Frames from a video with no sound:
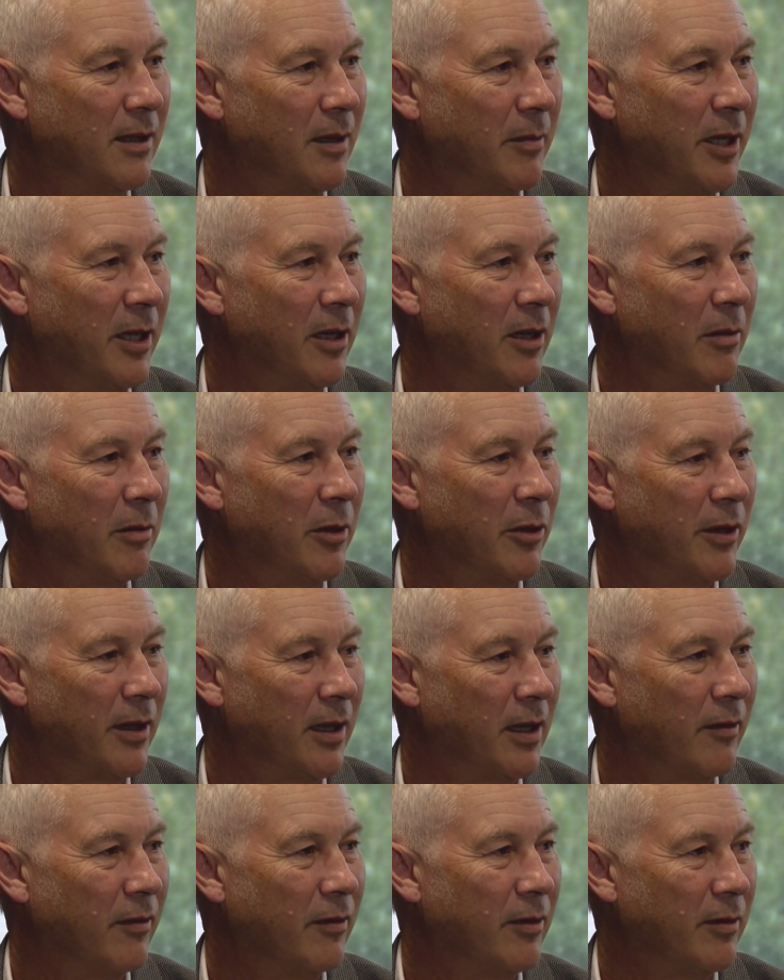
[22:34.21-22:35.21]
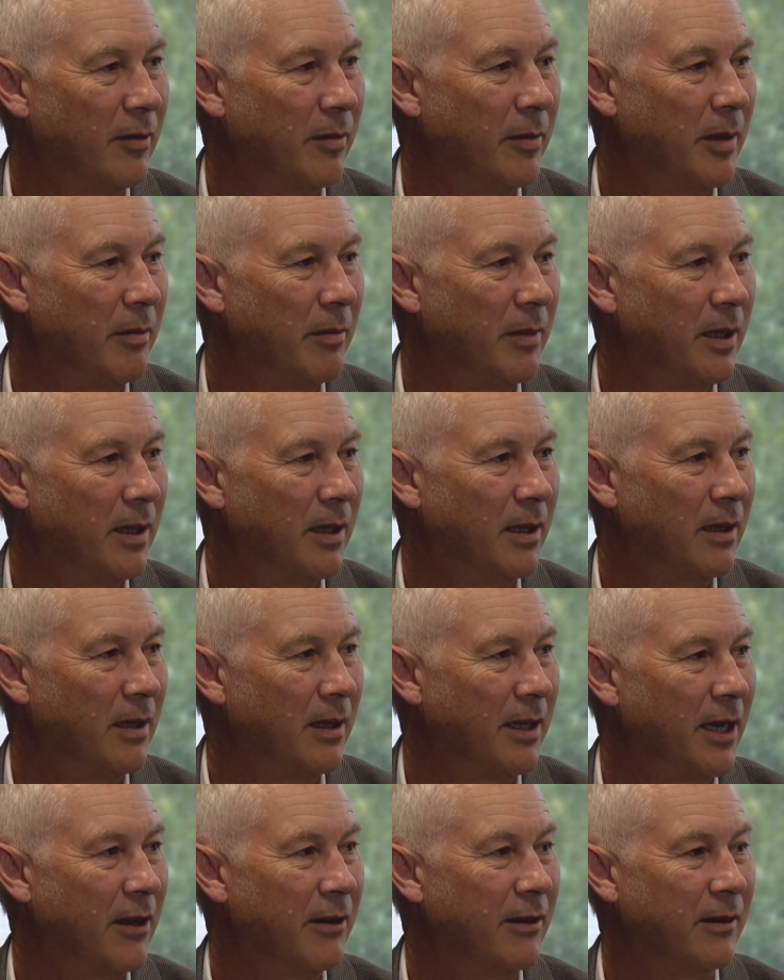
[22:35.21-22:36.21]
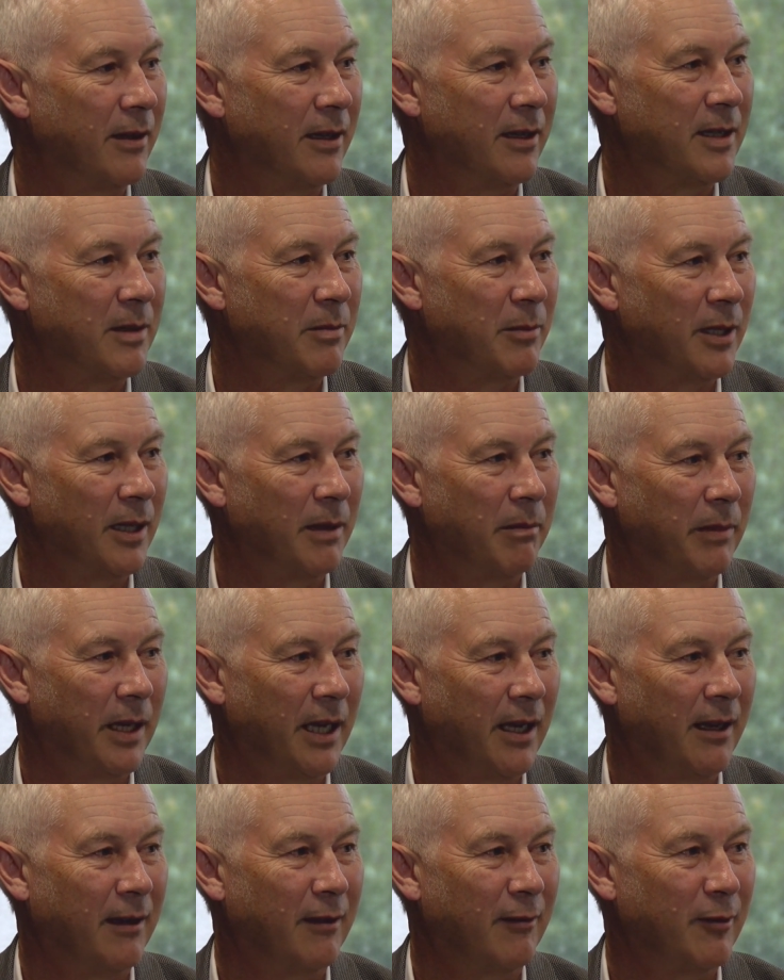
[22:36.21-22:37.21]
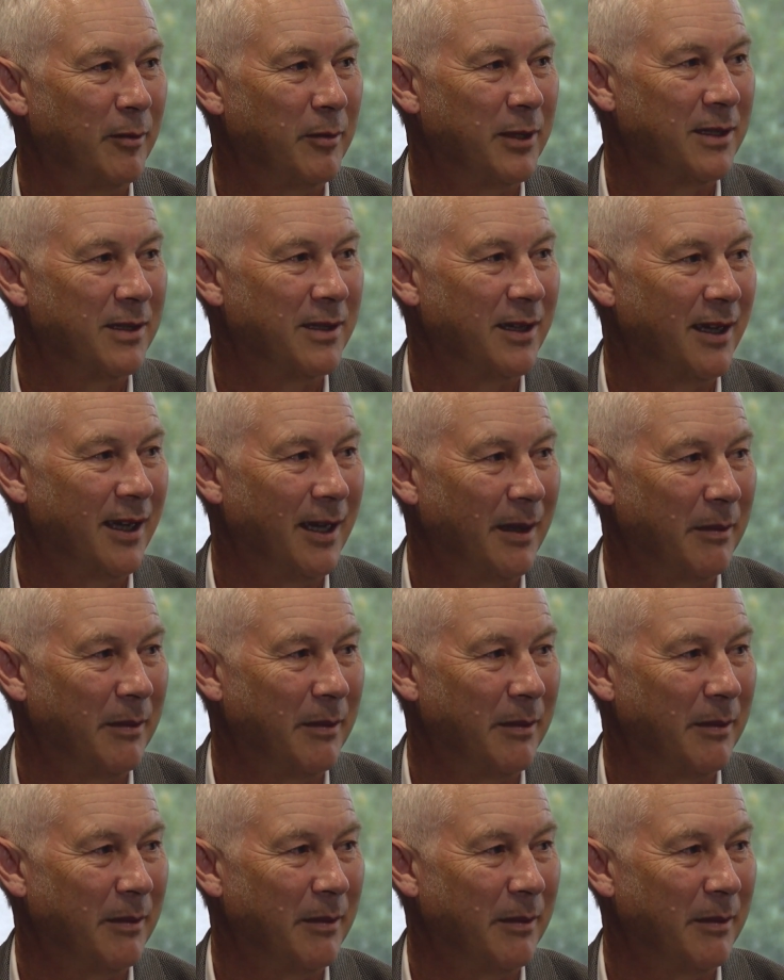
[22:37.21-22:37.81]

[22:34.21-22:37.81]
I mean, I'm old enough to remember calculators being banned from exams.